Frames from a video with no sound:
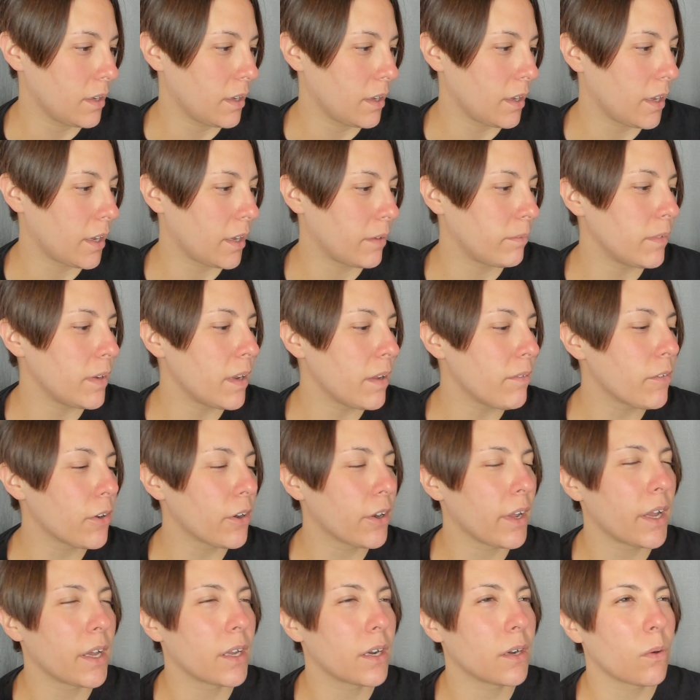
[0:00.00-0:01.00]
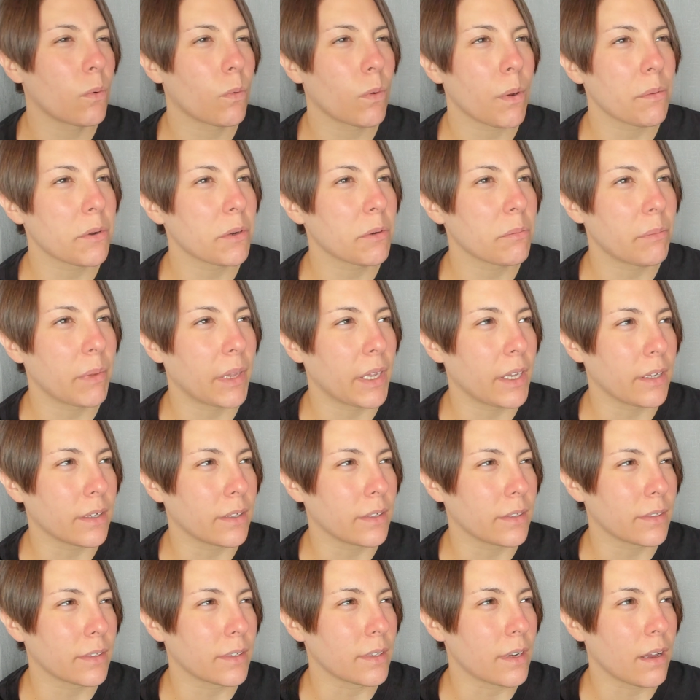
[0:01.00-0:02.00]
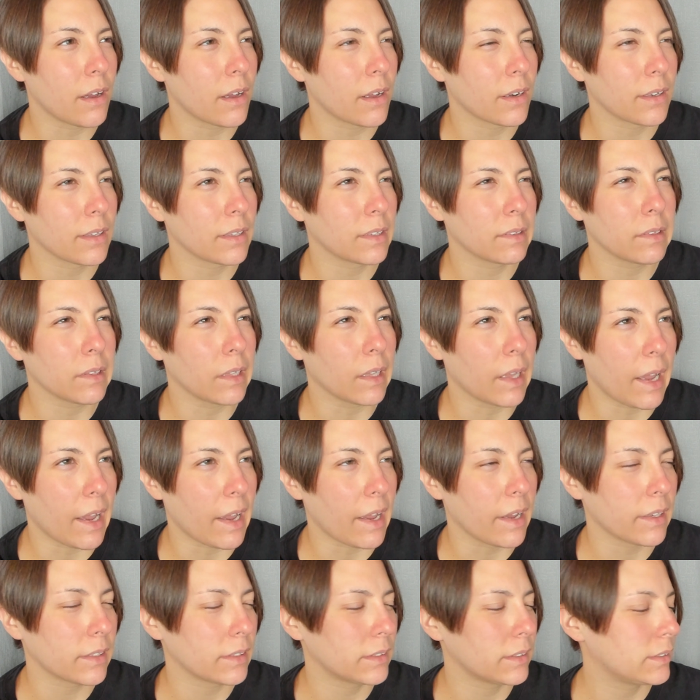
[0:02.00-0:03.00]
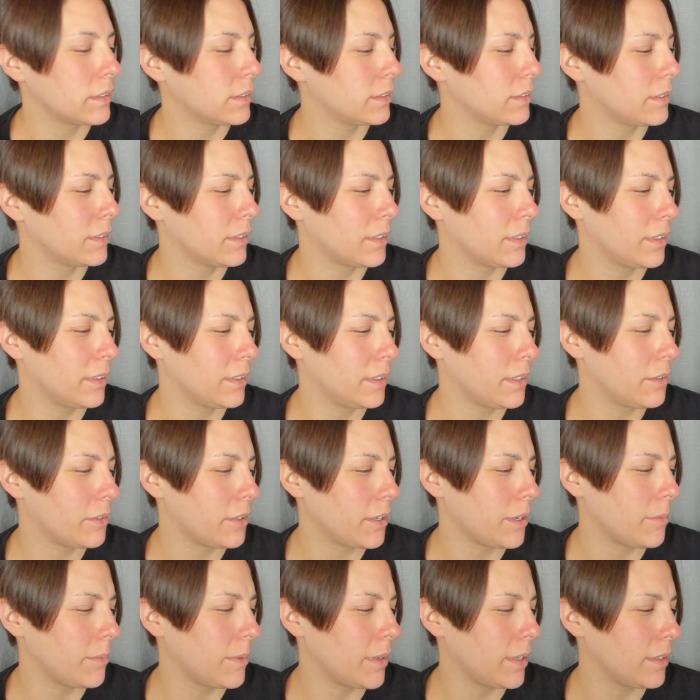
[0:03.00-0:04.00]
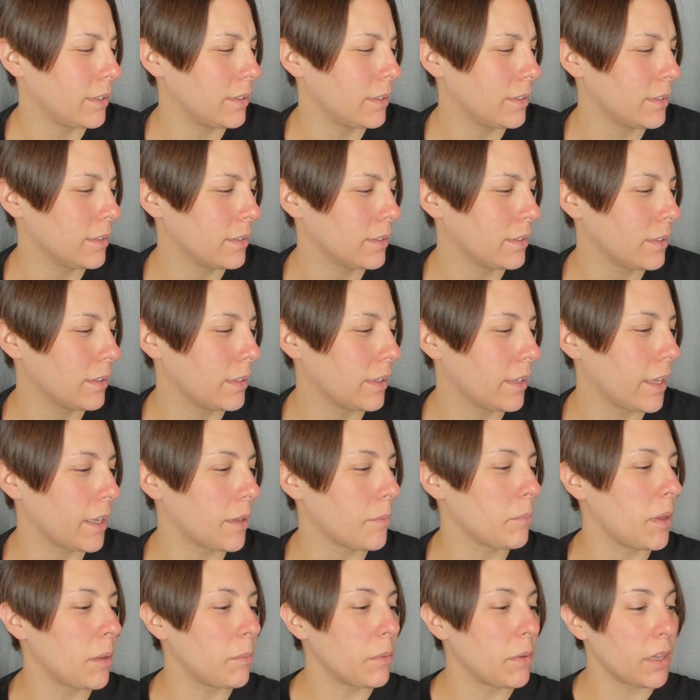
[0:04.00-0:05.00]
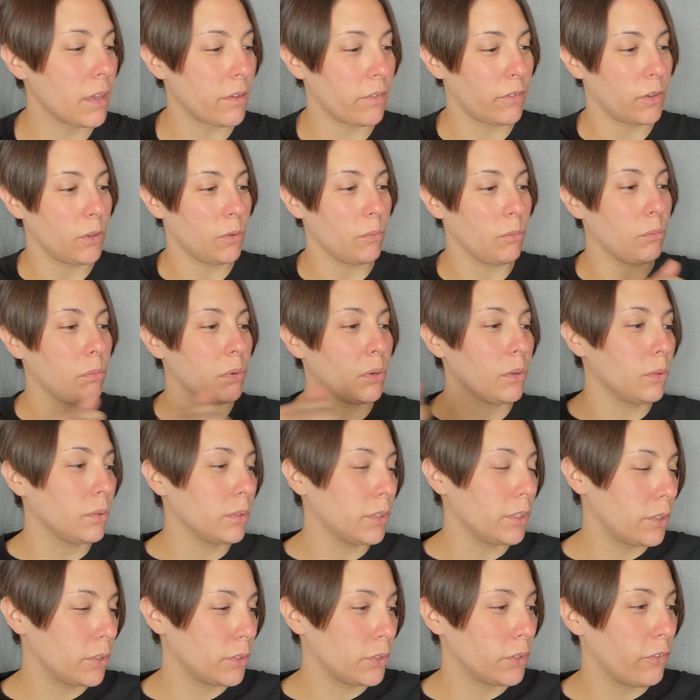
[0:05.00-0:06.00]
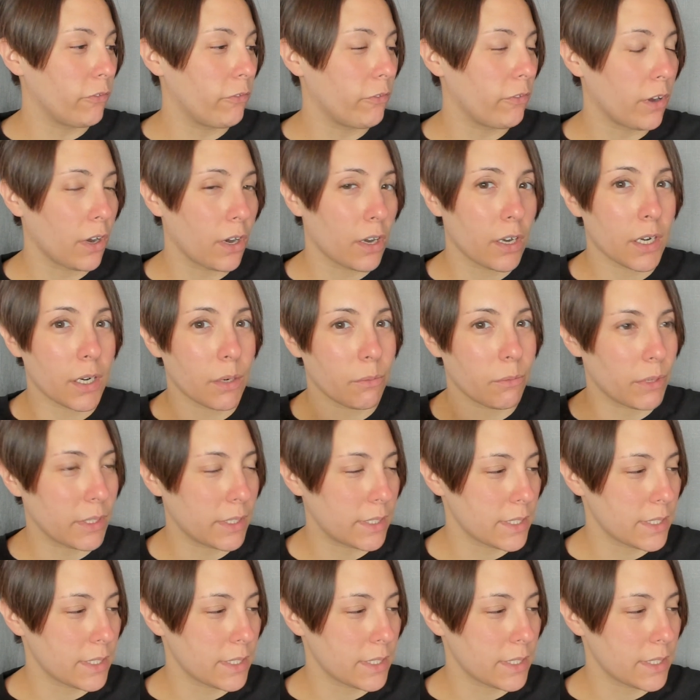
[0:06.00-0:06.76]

I've never had a rubber band not last. You know what I mean? Like maybe if you pulled it too far, it would